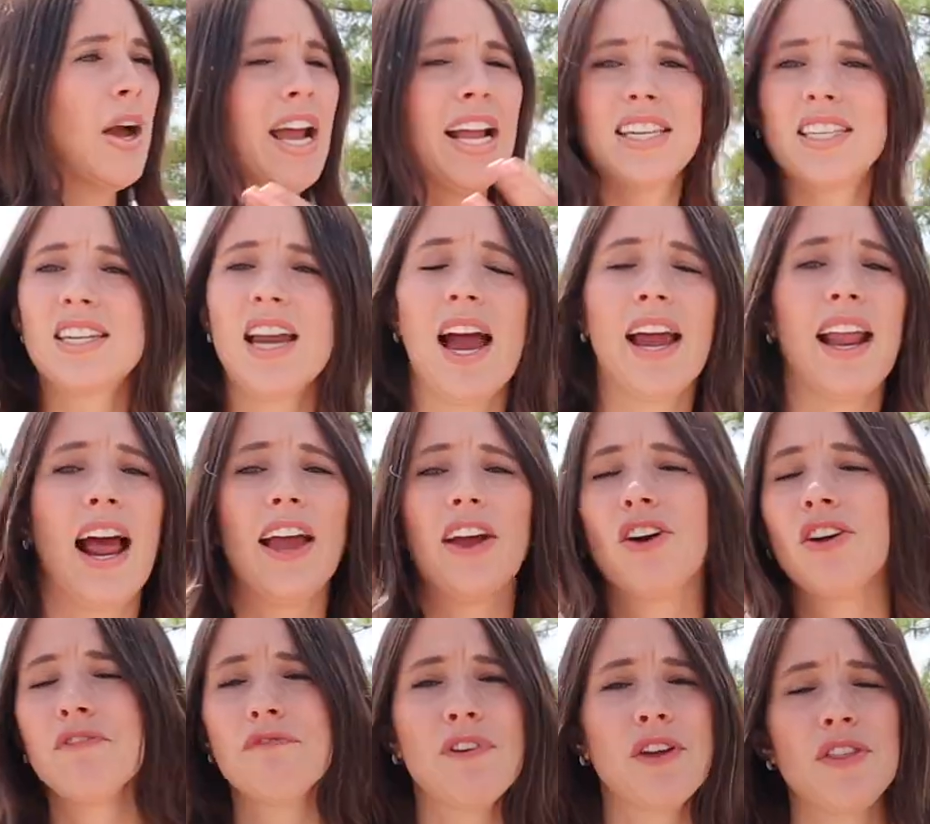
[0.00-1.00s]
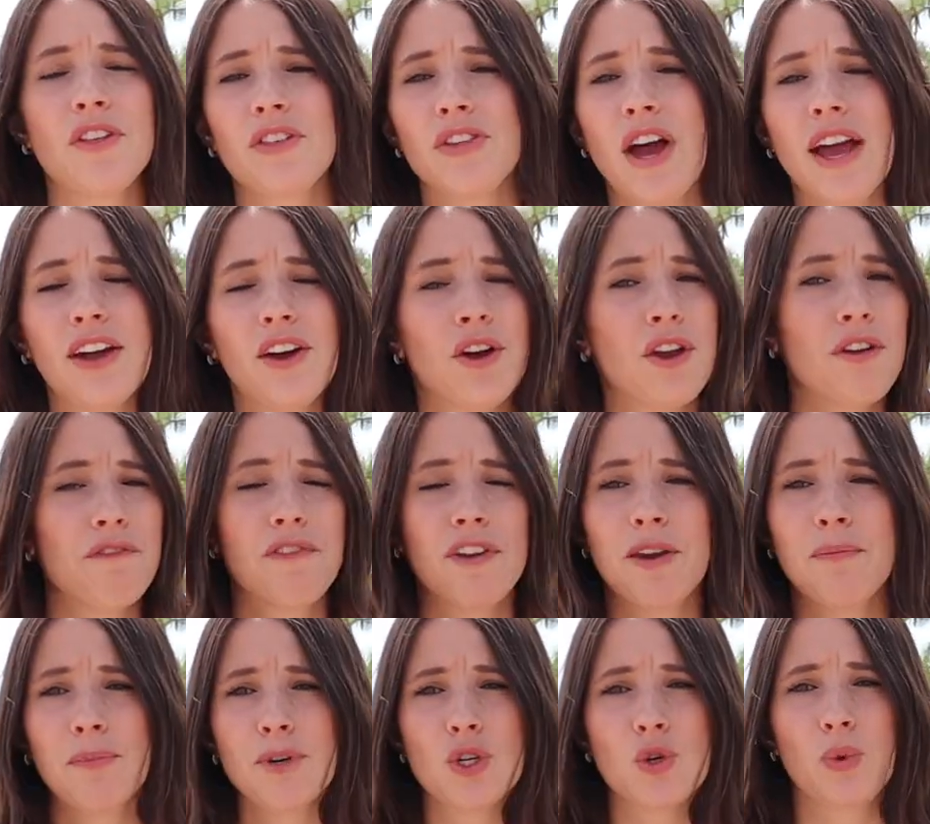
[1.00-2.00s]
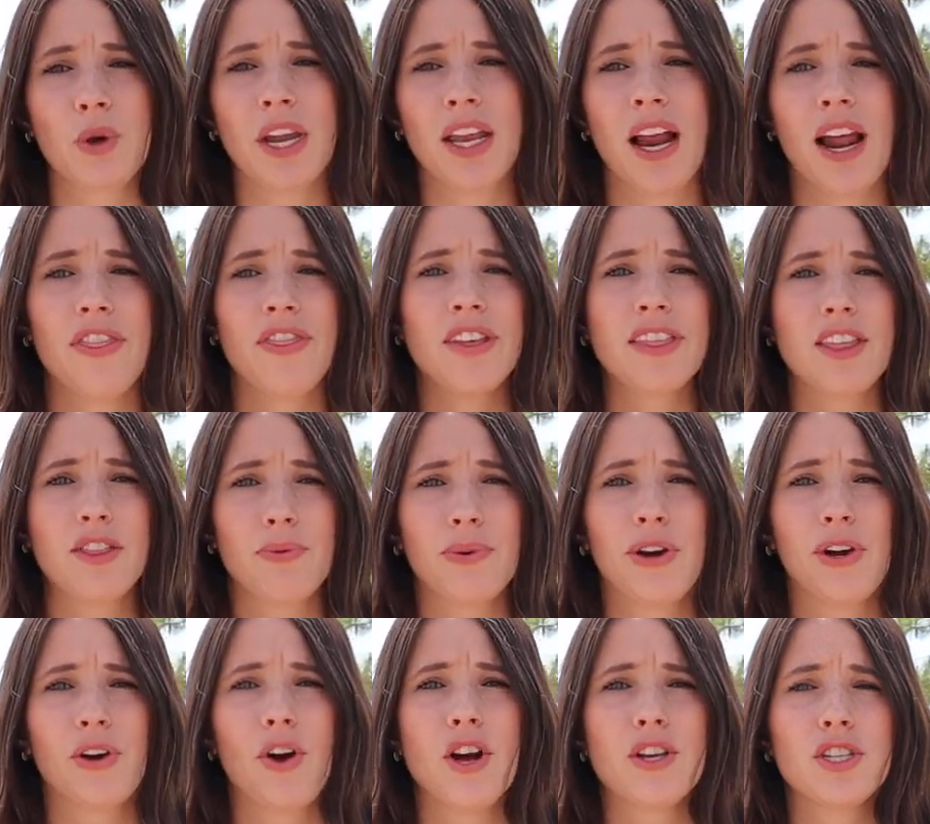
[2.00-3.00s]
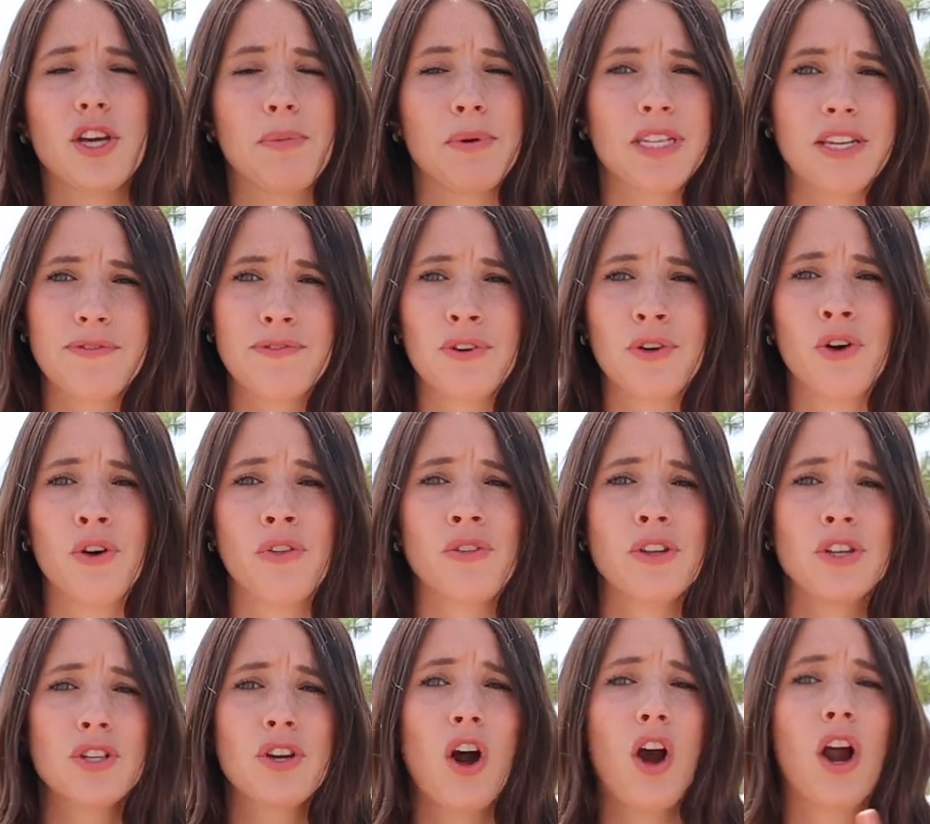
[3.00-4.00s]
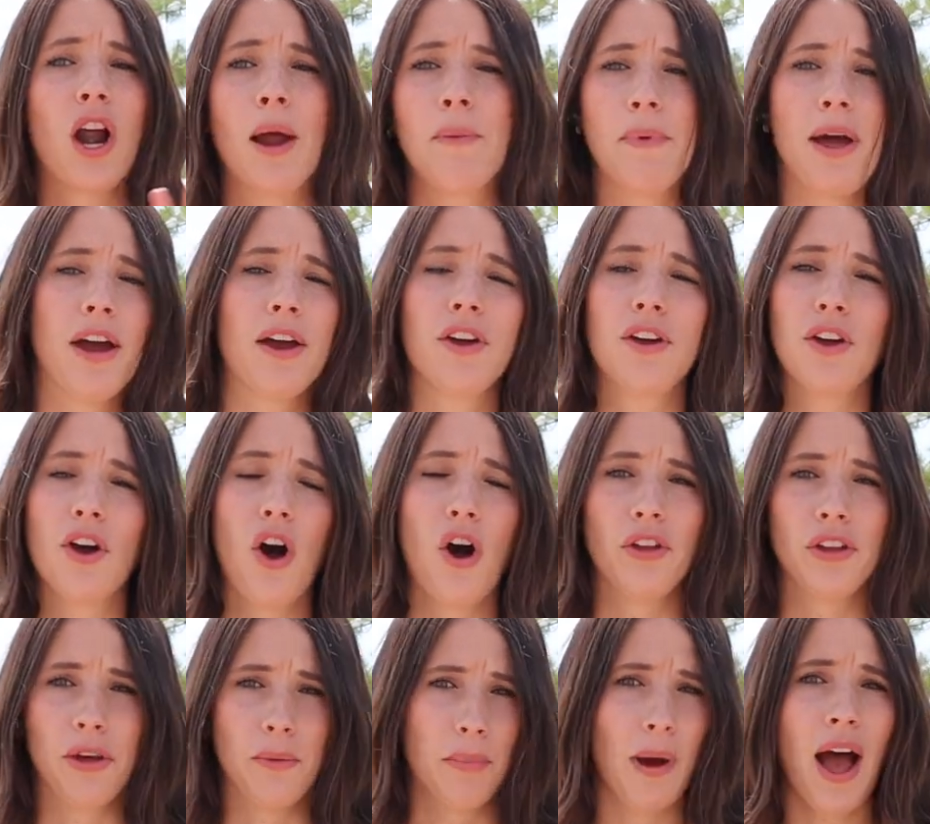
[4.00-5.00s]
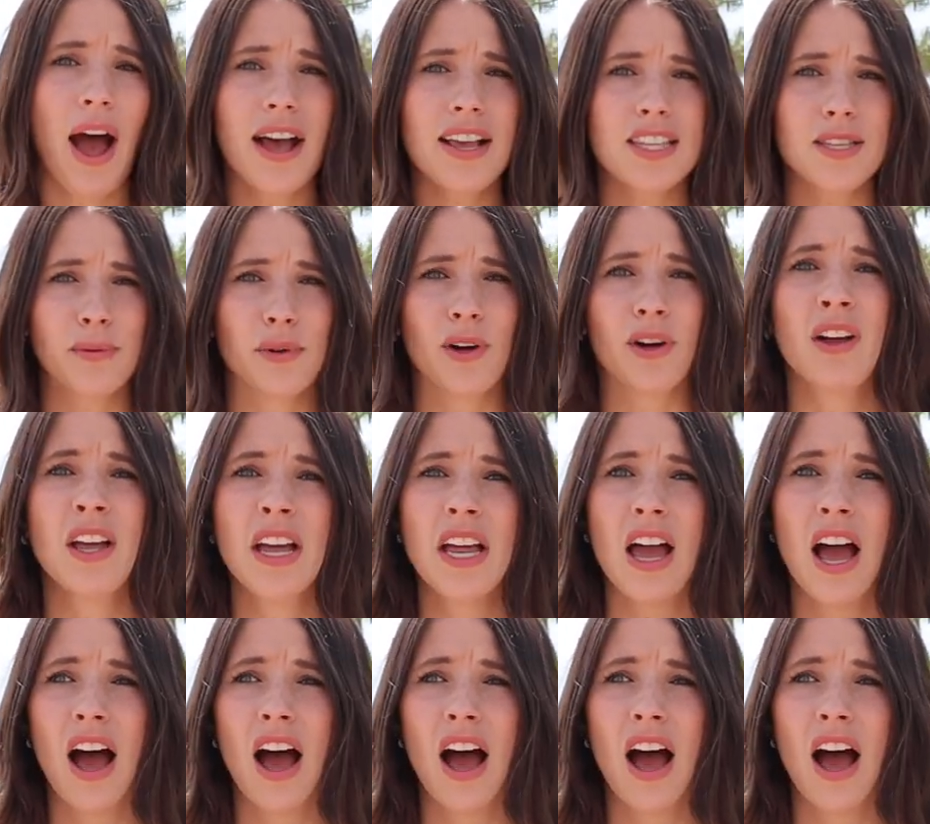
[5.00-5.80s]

It's tight. I couldn't fit in between. I think the three across could be difficult in this car. I'm not going to call it impossible.